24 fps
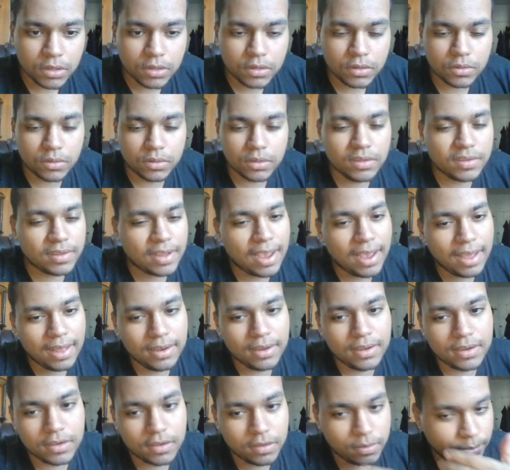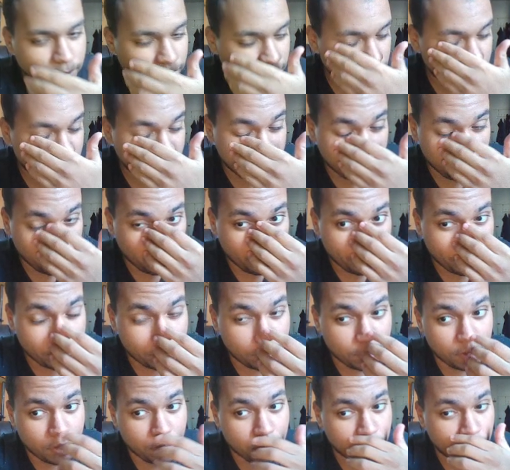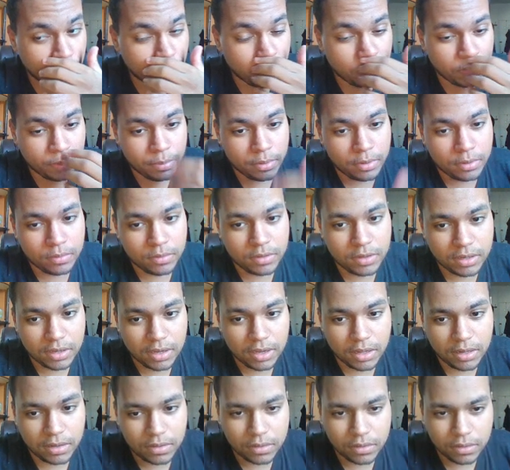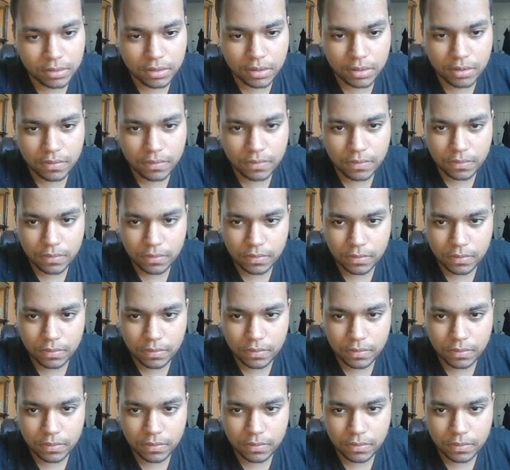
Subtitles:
So this AliExpress and Oberlo, you want to put them together and stuff.